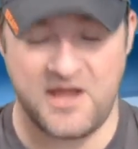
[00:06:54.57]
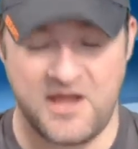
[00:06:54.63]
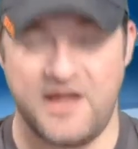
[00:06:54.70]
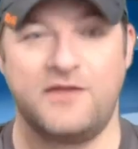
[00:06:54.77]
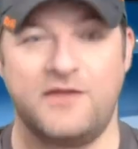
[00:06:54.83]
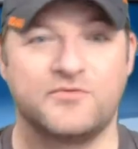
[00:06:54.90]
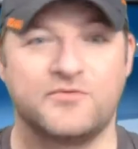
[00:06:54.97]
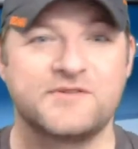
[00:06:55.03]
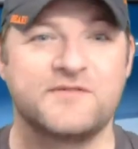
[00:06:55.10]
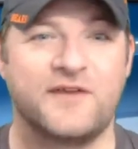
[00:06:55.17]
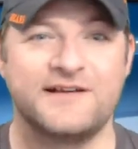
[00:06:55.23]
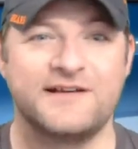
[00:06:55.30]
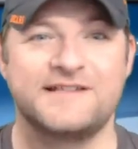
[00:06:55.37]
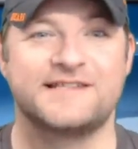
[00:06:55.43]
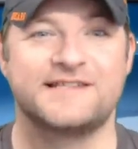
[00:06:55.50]
It was
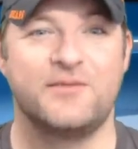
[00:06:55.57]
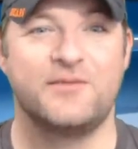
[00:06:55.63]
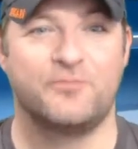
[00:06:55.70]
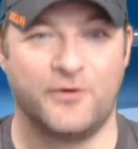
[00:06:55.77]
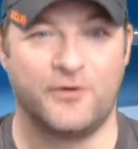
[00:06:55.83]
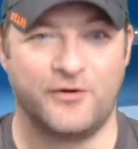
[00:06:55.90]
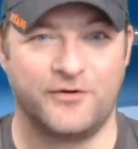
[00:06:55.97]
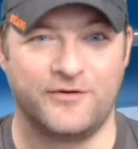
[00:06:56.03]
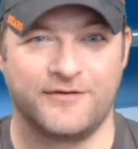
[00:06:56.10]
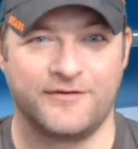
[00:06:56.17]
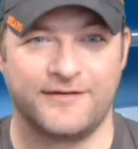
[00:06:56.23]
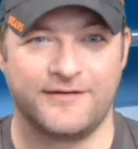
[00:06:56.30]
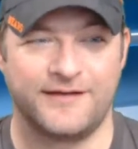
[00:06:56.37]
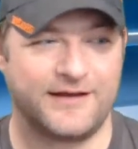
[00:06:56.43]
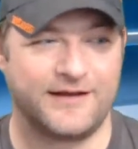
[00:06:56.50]
very simple.
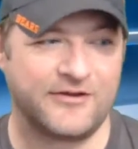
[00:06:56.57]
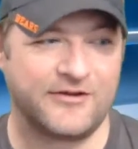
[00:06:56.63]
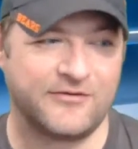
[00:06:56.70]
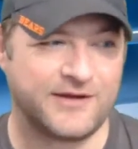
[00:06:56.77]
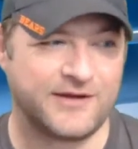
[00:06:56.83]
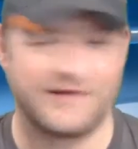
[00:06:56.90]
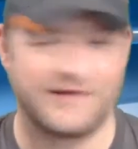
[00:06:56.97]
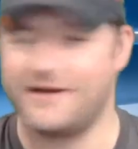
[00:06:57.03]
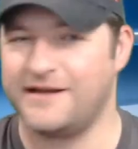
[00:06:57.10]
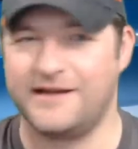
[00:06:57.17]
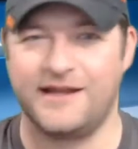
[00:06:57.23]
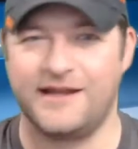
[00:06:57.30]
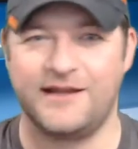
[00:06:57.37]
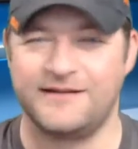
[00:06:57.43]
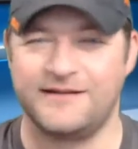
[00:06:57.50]
You know, we didn't need to
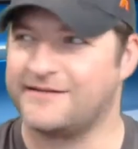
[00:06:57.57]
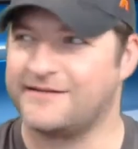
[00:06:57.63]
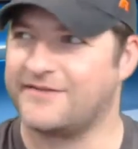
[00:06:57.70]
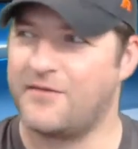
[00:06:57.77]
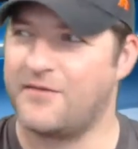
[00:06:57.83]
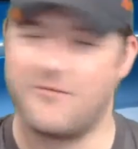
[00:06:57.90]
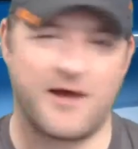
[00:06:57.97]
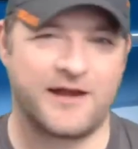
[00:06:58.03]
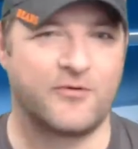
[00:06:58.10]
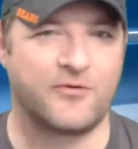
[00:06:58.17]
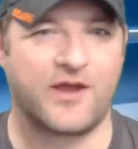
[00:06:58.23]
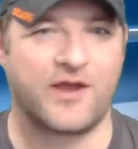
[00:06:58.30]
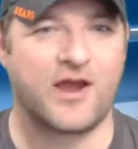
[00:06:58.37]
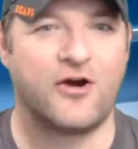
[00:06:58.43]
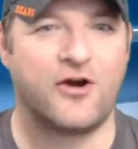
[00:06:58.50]
hit somebody with
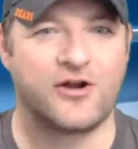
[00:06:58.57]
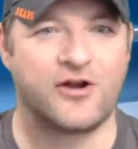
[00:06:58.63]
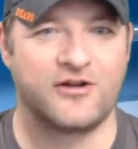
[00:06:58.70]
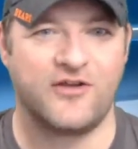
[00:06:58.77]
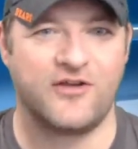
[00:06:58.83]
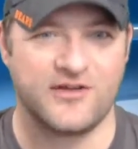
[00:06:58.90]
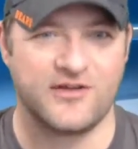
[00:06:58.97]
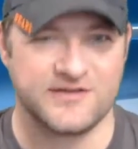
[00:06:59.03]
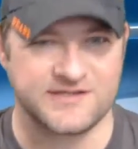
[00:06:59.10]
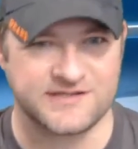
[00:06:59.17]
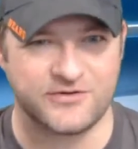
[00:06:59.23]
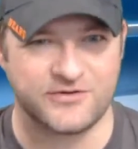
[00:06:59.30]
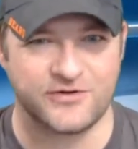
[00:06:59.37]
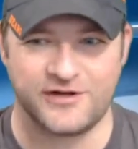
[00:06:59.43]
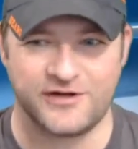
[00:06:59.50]
a car to tell a
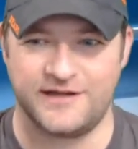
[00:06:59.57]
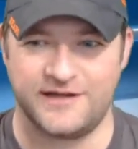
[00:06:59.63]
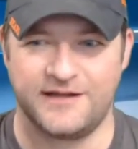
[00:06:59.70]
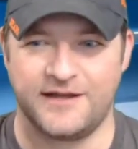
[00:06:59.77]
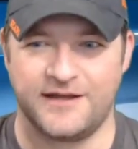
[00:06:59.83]
story,